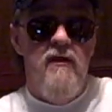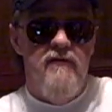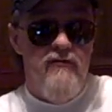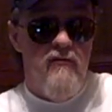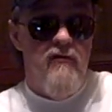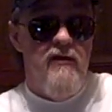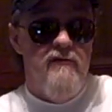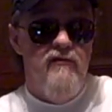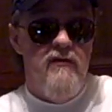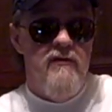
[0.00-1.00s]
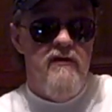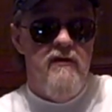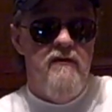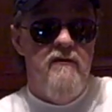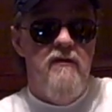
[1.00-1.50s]
And sure enough, when I
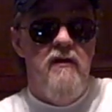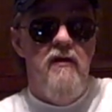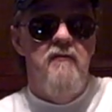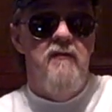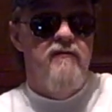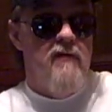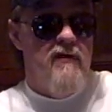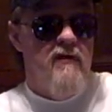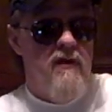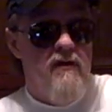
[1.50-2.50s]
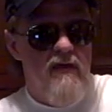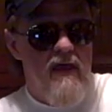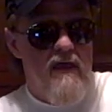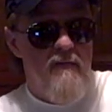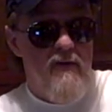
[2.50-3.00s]
did, my frickin' gun
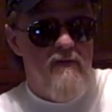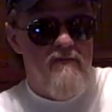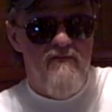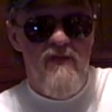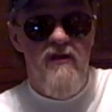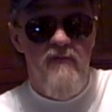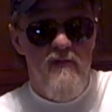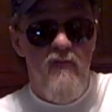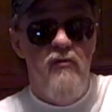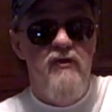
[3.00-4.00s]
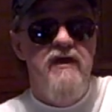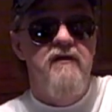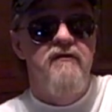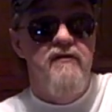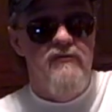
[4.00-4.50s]
cabinet had been broke
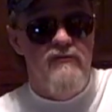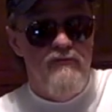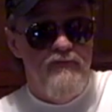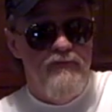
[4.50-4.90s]
into.